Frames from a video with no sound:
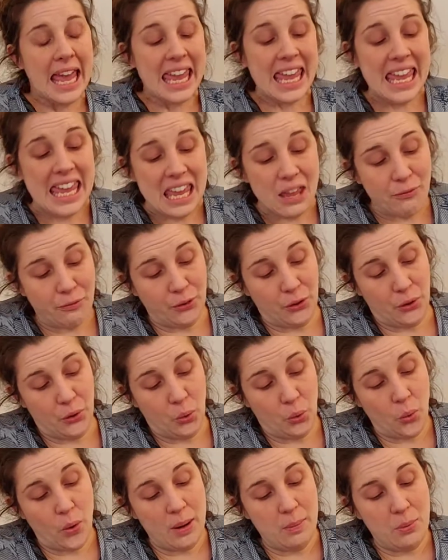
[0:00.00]
even
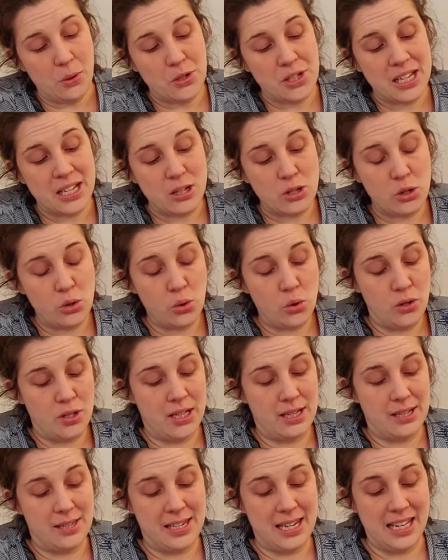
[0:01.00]
when putting
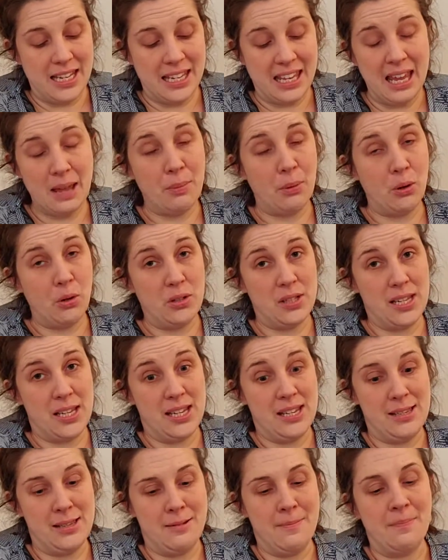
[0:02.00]
sawdust in
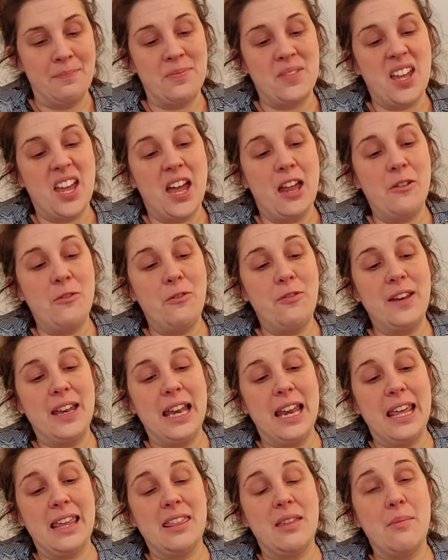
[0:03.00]
gearboxes and
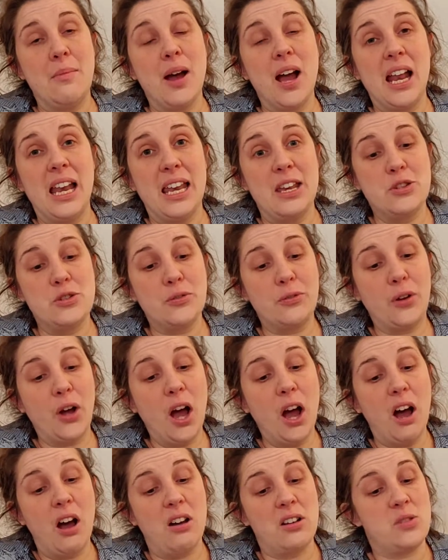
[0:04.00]
fiddling the mileage of
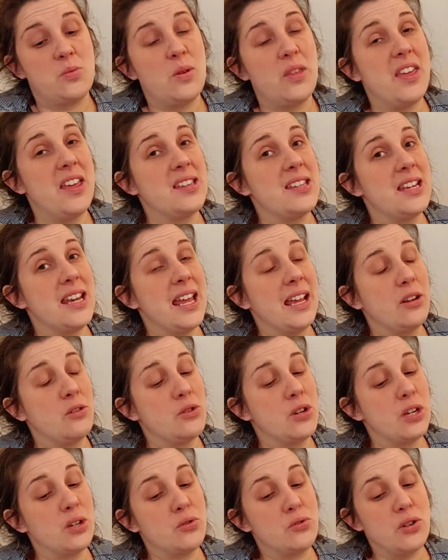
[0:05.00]
cars with his
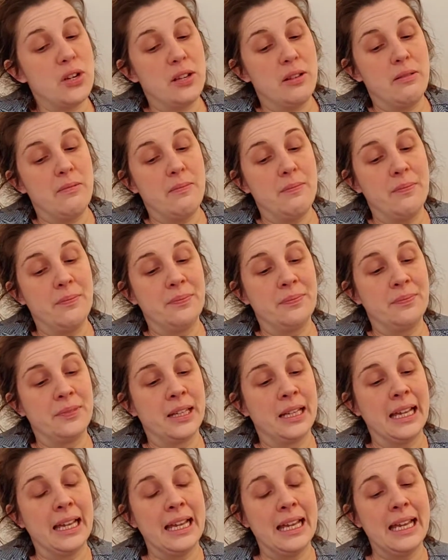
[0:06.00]
electric drill.
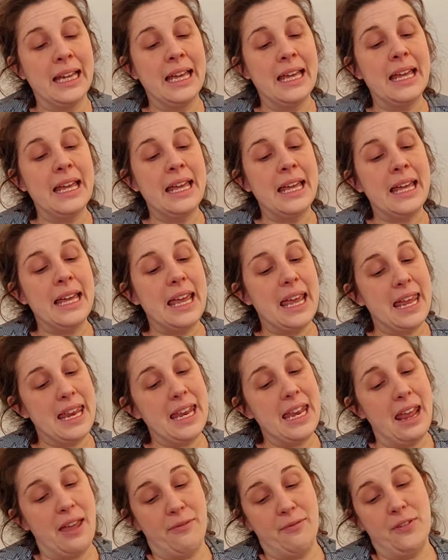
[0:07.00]
In
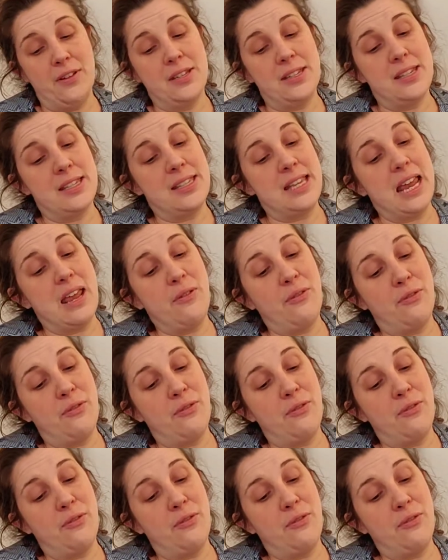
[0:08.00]
an effort to save